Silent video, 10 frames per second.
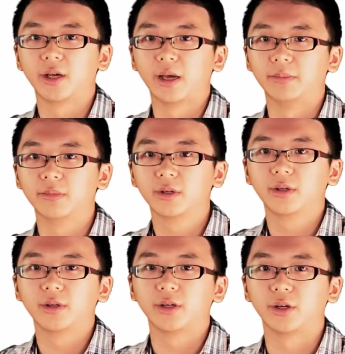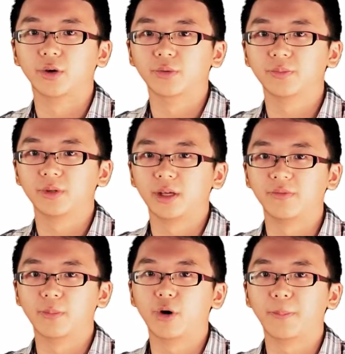And, you know,
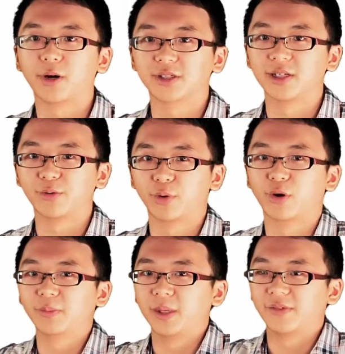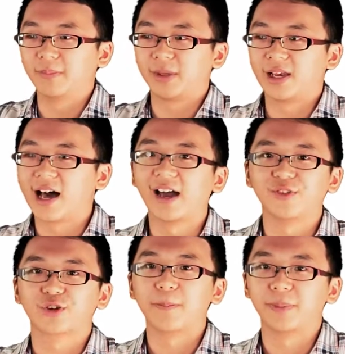even more importantly, we won't even be
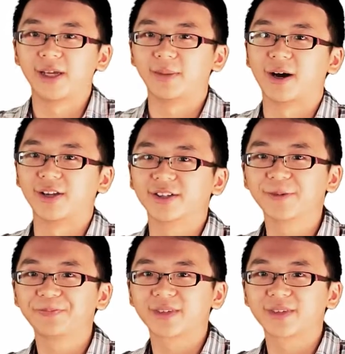alive to complain about it.